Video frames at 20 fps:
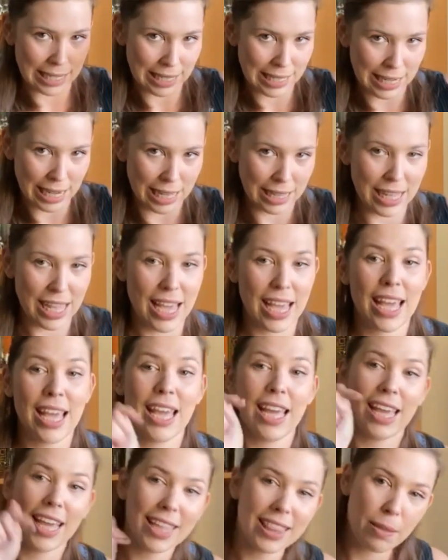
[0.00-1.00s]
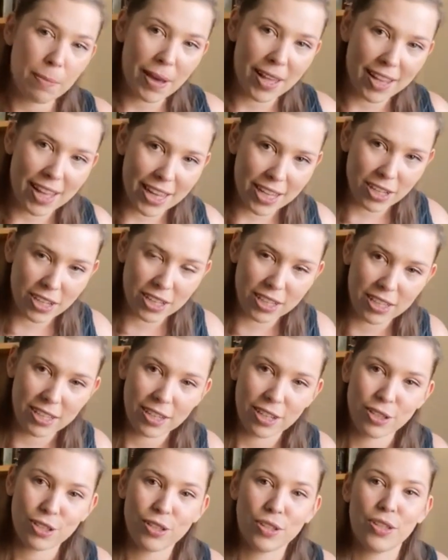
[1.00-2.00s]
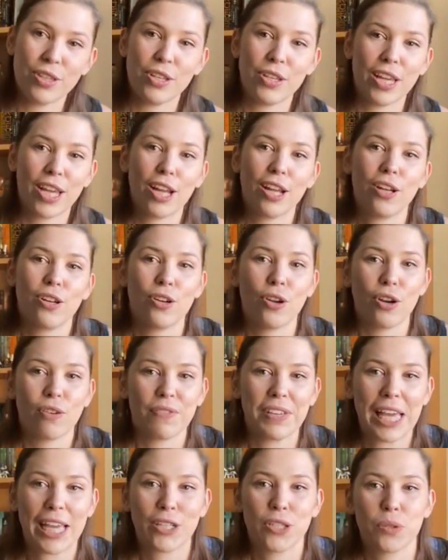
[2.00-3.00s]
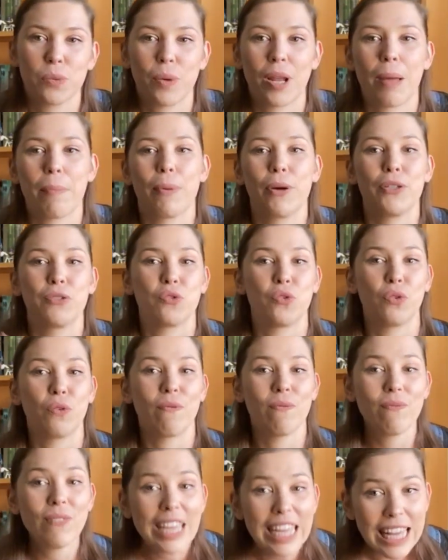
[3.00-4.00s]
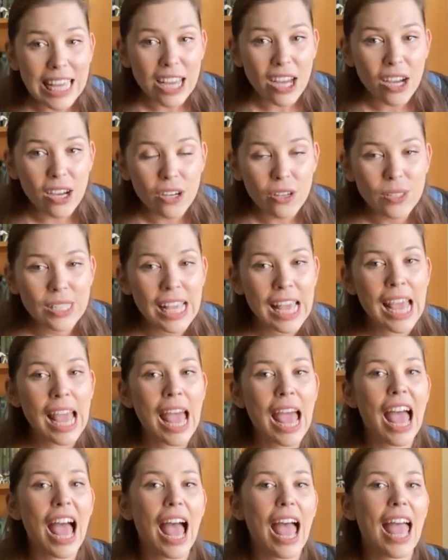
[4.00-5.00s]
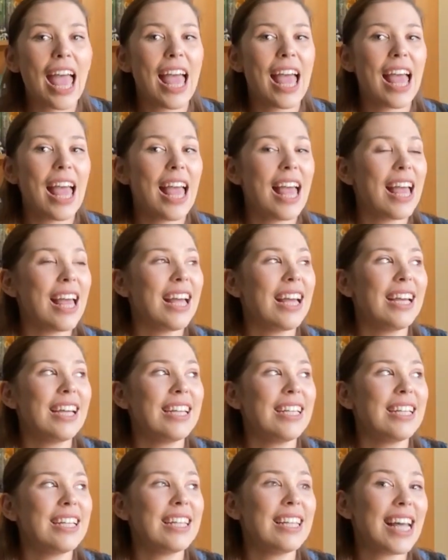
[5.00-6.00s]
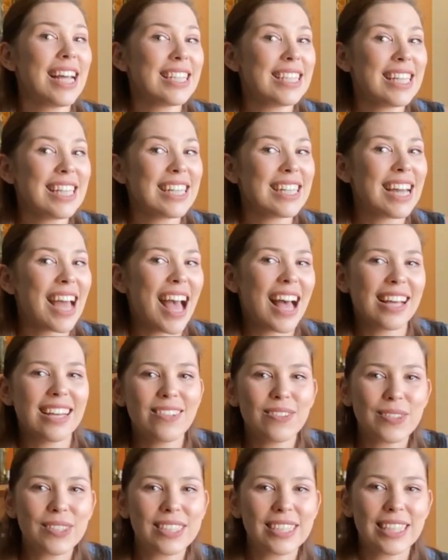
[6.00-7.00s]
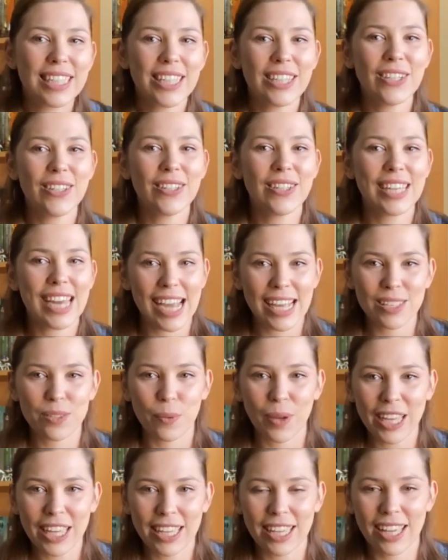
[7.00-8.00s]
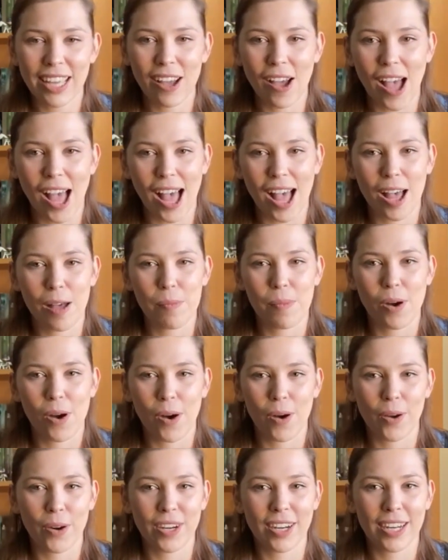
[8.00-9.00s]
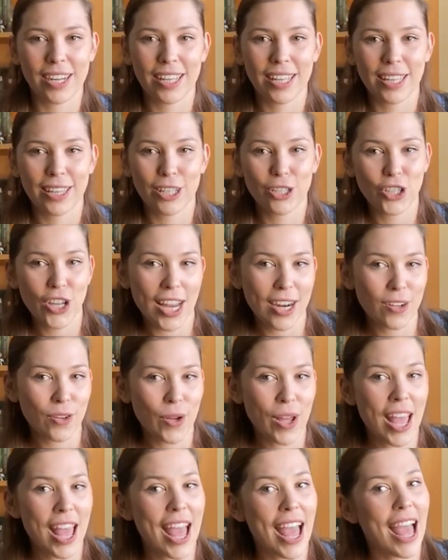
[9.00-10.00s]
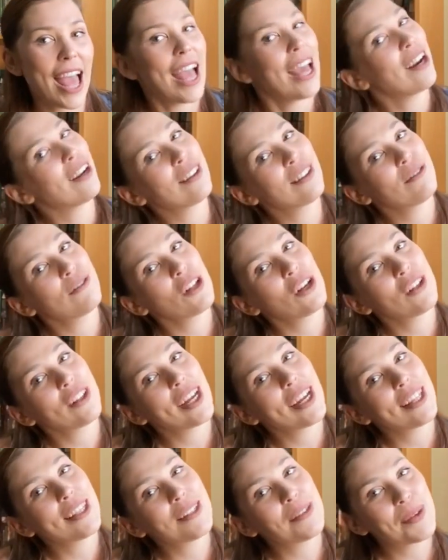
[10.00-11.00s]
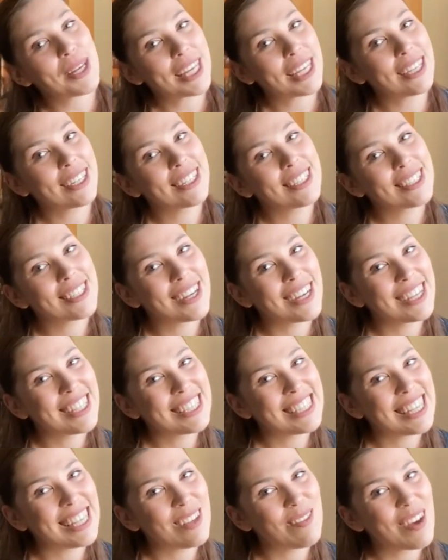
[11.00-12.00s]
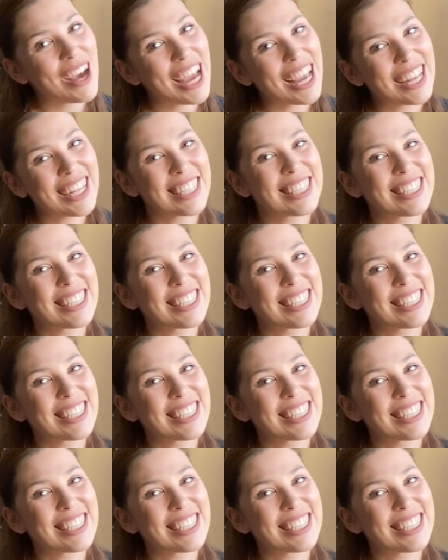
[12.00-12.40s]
down there. Hit the bell icon so that you get notifications when I post new videos. And that's it. I will see you next week um, on the channel and on the vlog later this week. So see you, bye.